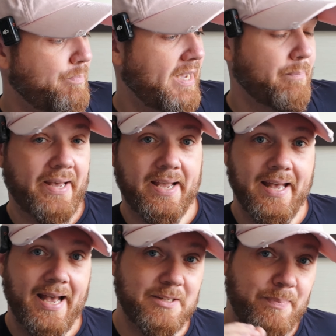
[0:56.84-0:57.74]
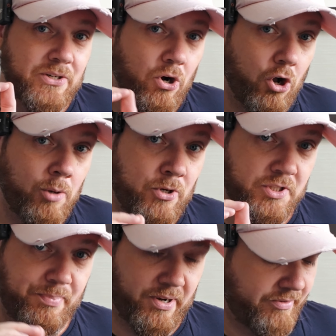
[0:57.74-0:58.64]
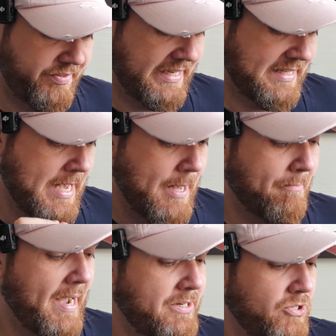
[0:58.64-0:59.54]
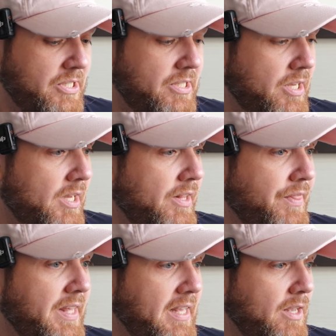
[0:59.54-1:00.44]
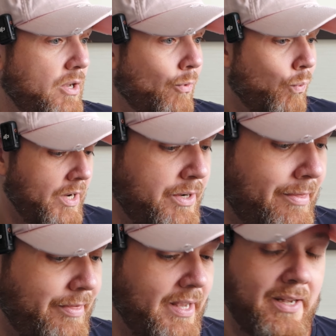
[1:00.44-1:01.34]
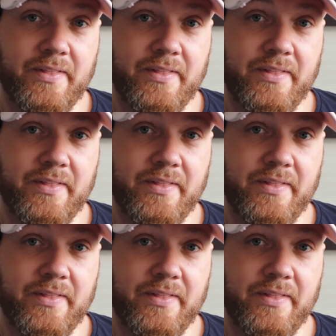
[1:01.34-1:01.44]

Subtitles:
backpack has been almost perfect, minus the one thing